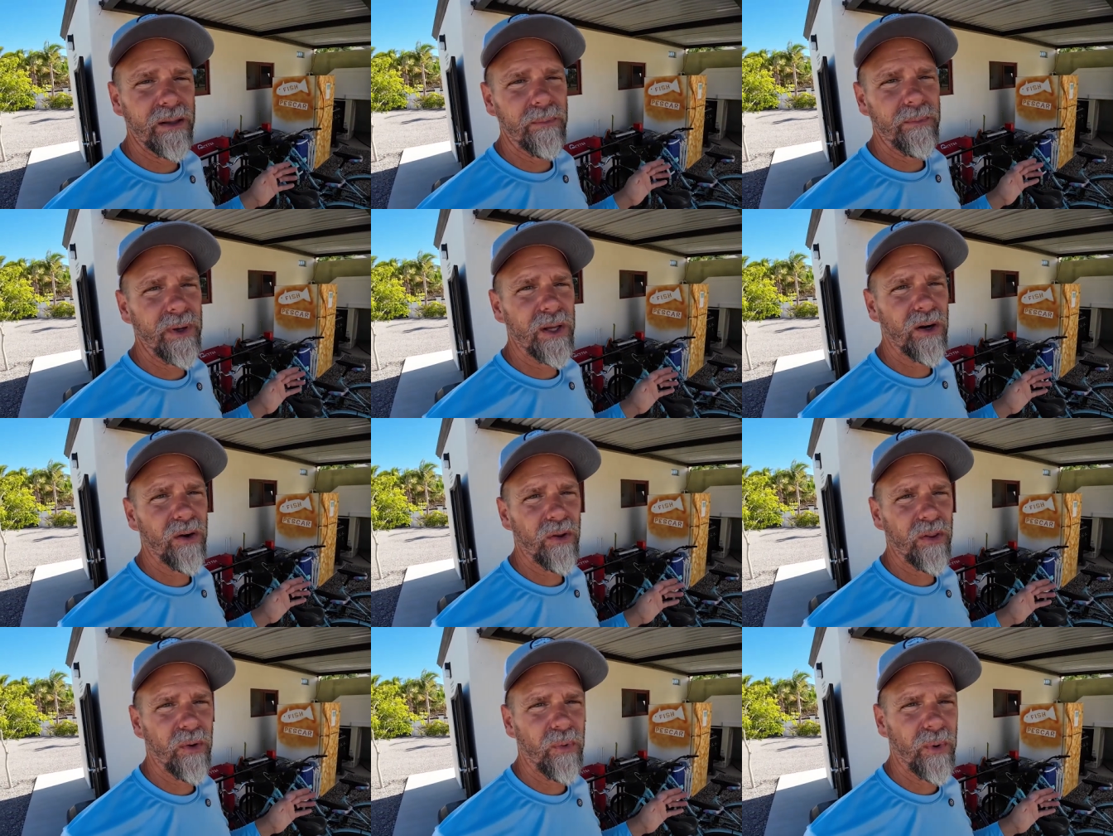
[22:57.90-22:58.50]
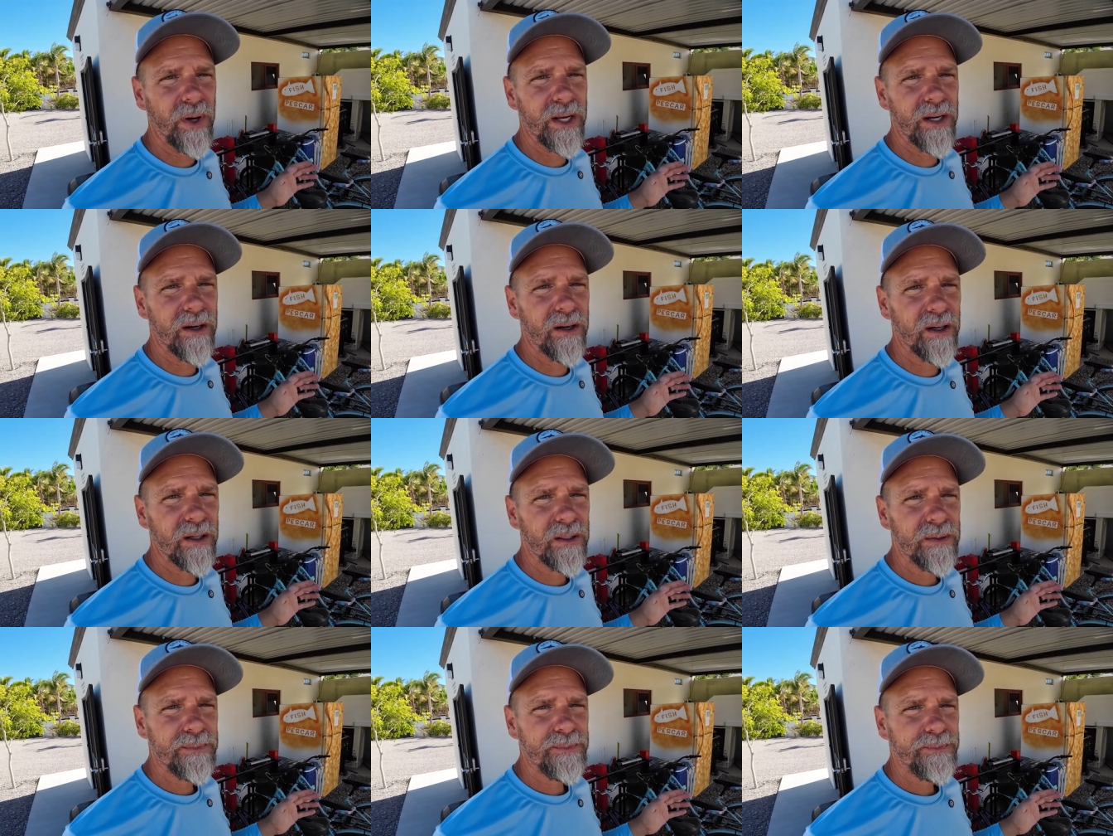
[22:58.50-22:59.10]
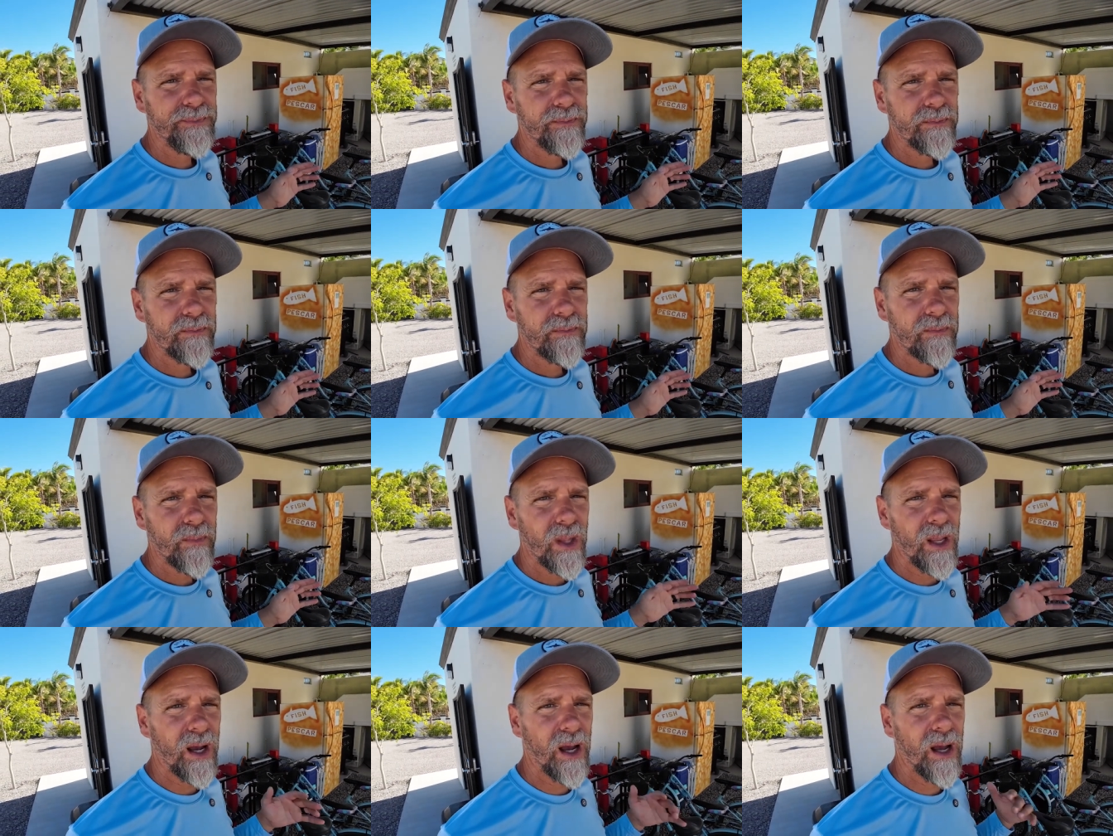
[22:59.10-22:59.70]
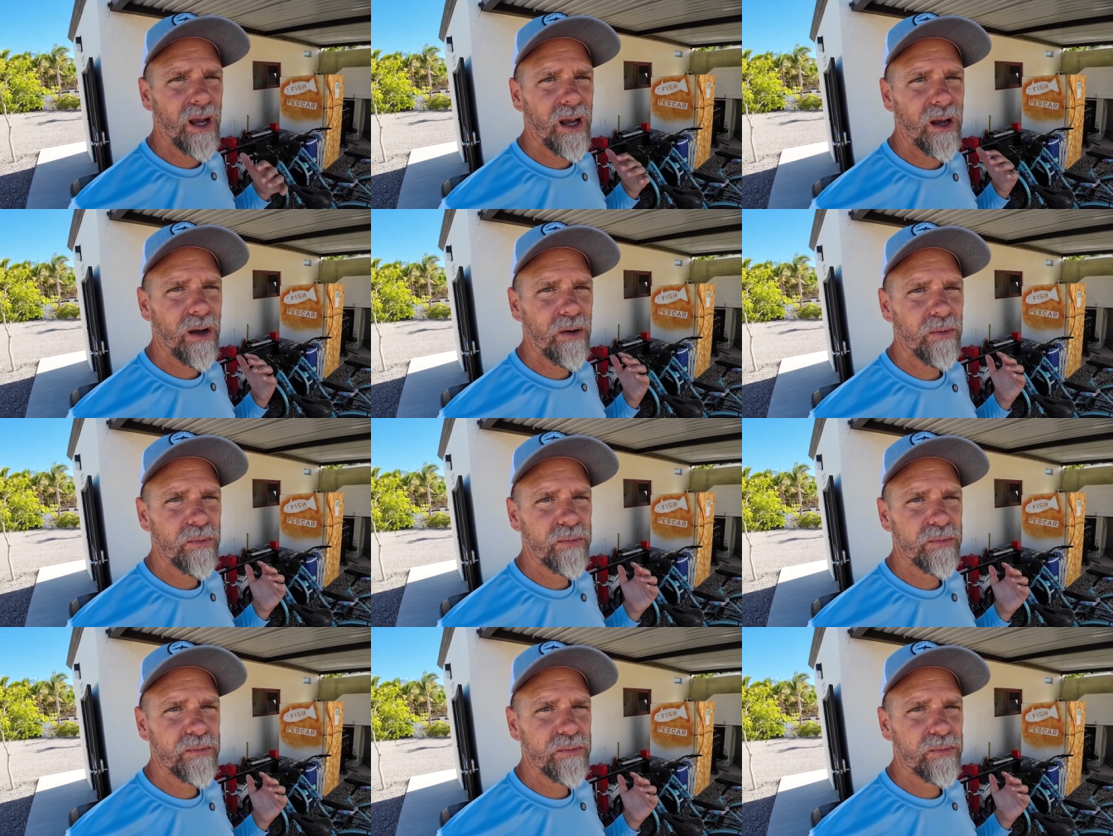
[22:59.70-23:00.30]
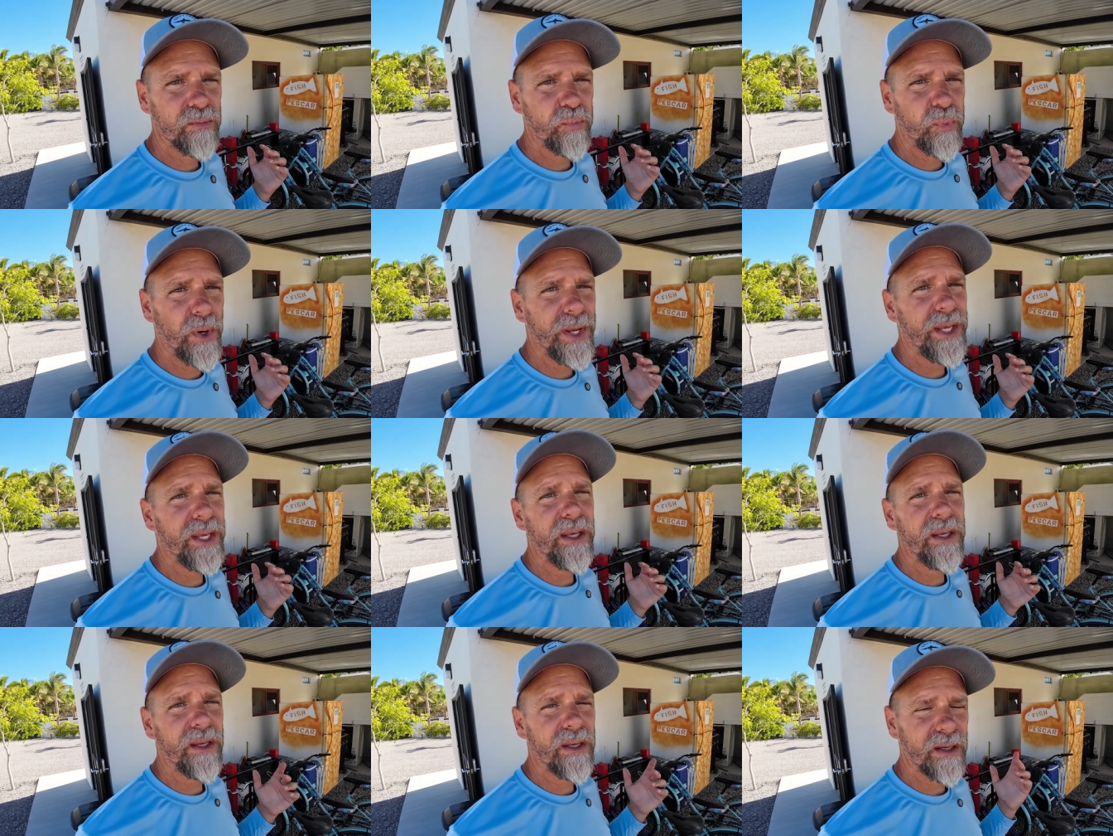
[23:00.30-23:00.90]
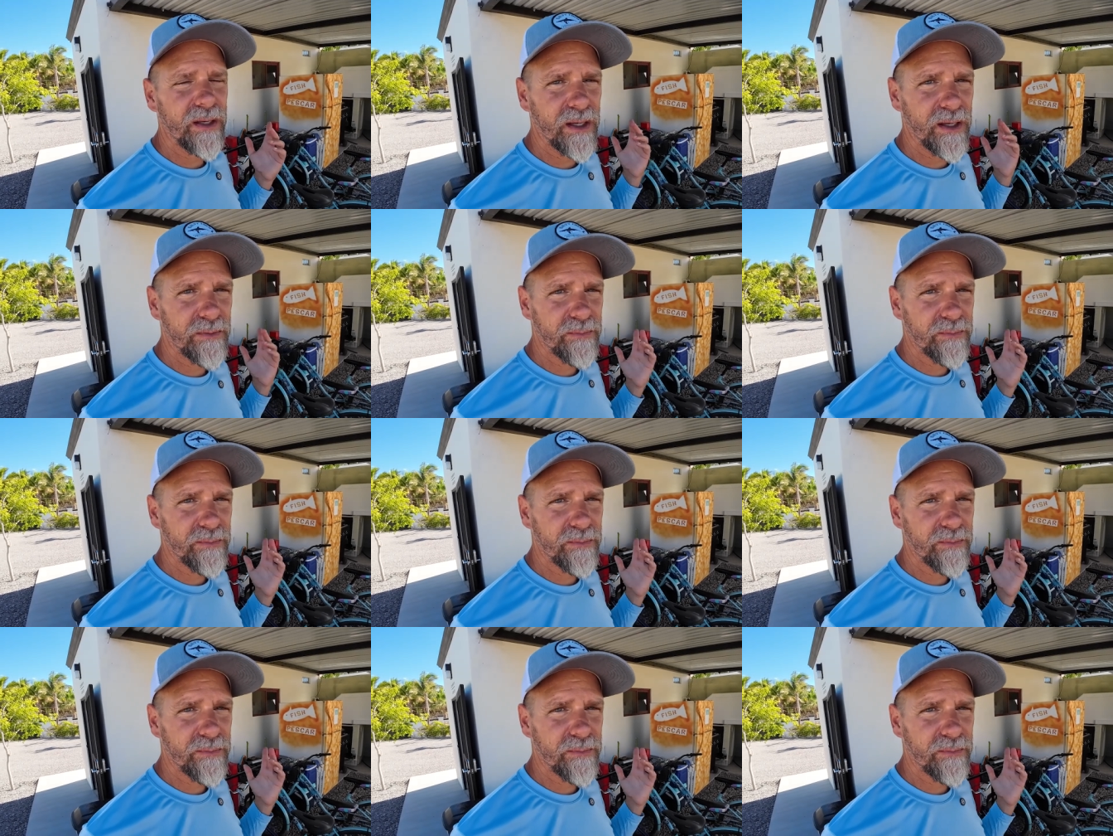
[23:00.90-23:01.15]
the middle of the winter, we